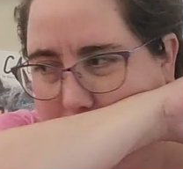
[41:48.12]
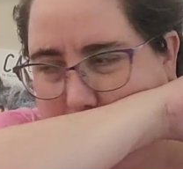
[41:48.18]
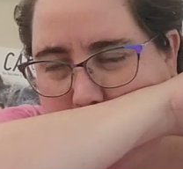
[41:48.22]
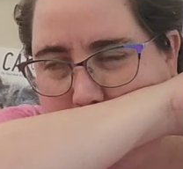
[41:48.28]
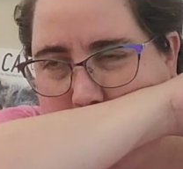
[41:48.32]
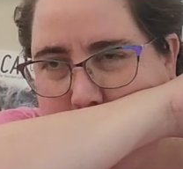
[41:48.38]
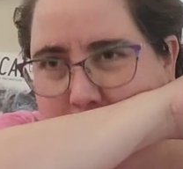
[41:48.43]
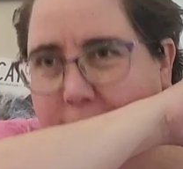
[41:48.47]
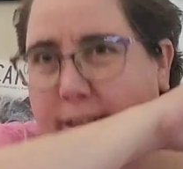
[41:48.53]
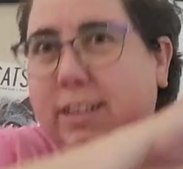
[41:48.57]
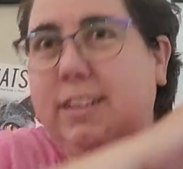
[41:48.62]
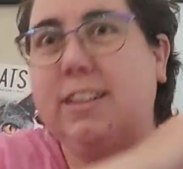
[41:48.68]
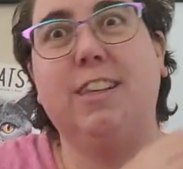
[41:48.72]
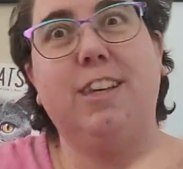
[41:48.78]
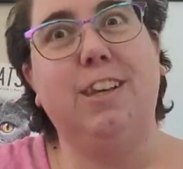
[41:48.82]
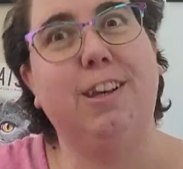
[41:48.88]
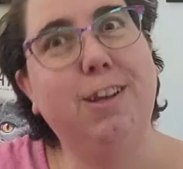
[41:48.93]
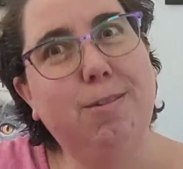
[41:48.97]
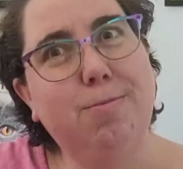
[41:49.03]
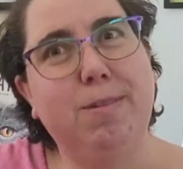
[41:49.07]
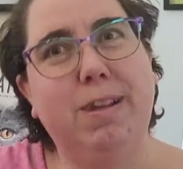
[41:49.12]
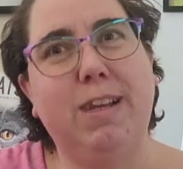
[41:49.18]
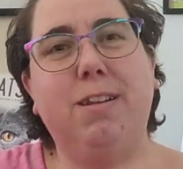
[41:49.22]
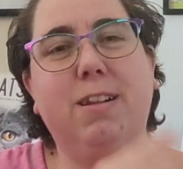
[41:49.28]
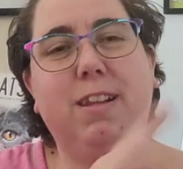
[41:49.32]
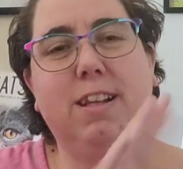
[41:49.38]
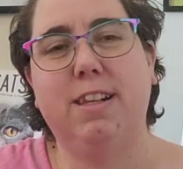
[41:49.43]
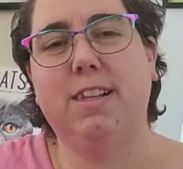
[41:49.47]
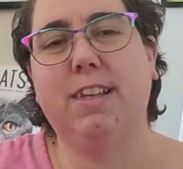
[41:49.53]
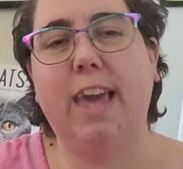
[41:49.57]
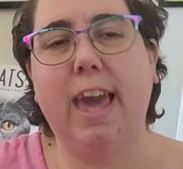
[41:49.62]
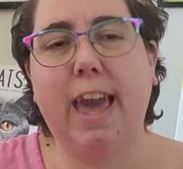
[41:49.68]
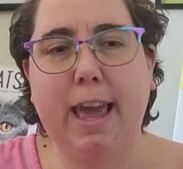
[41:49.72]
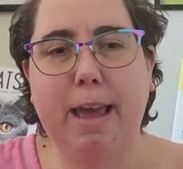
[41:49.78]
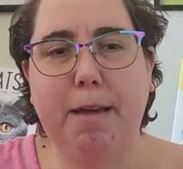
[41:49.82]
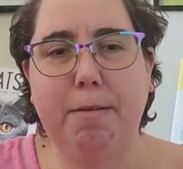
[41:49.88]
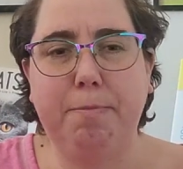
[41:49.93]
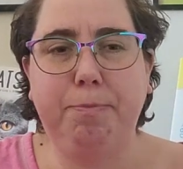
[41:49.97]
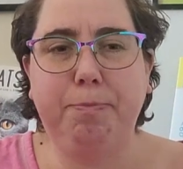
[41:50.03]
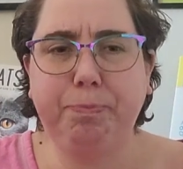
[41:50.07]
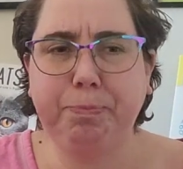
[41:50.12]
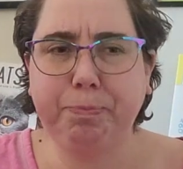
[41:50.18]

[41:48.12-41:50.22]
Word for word: excuse me, this game,